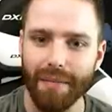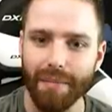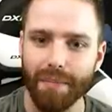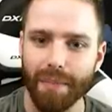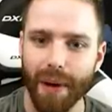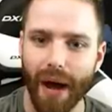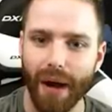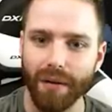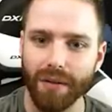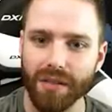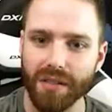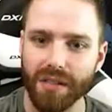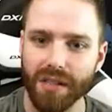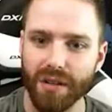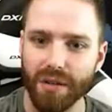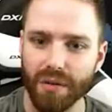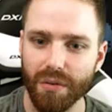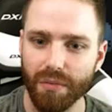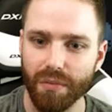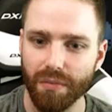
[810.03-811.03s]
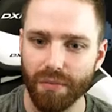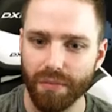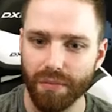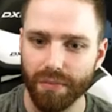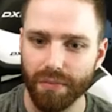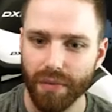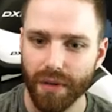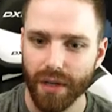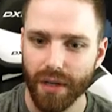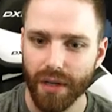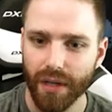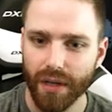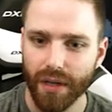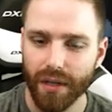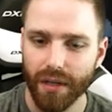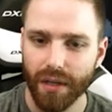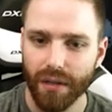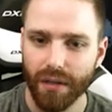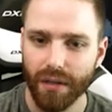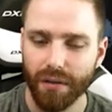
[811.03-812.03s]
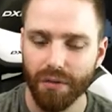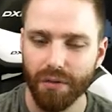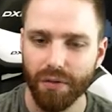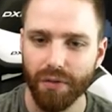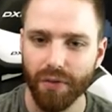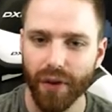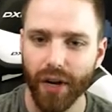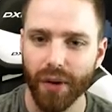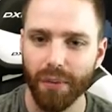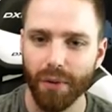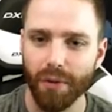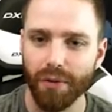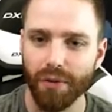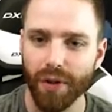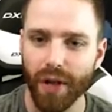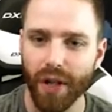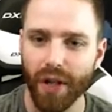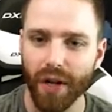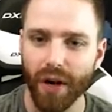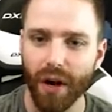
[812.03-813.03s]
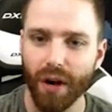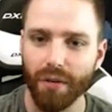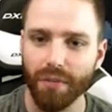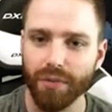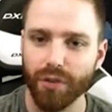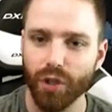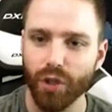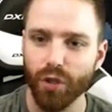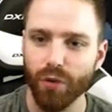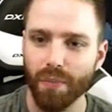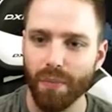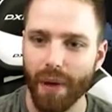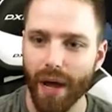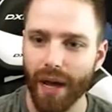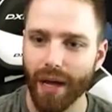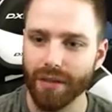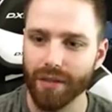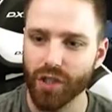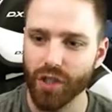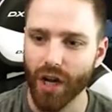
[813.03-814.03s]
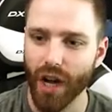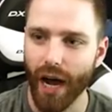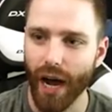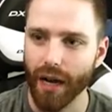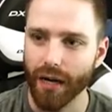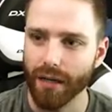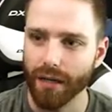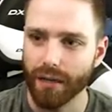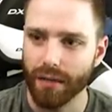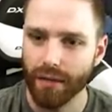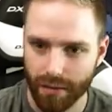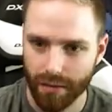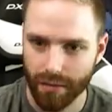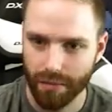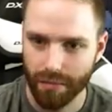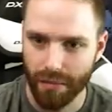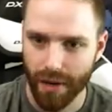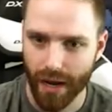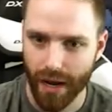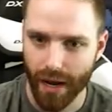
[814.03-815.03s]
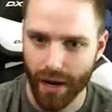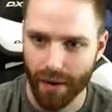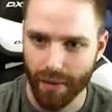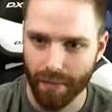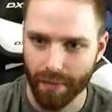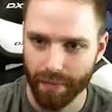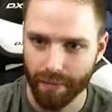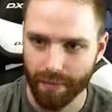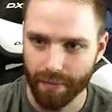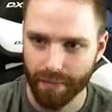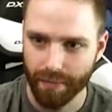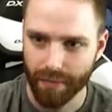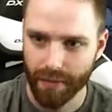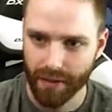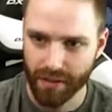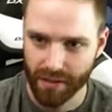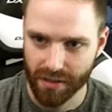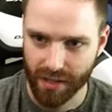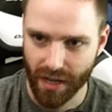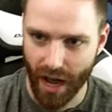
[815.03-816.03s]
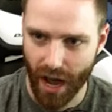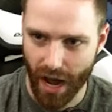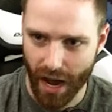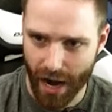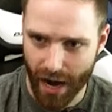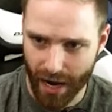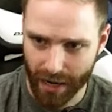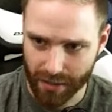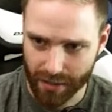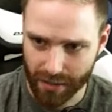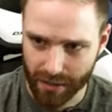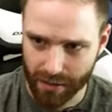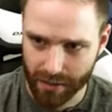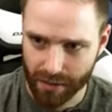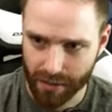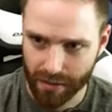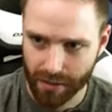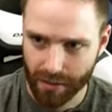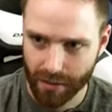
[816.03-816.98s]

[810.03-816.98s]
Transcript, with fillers: bouncy, inflatable flailing arm tube man shot. Oh man, this is chaos.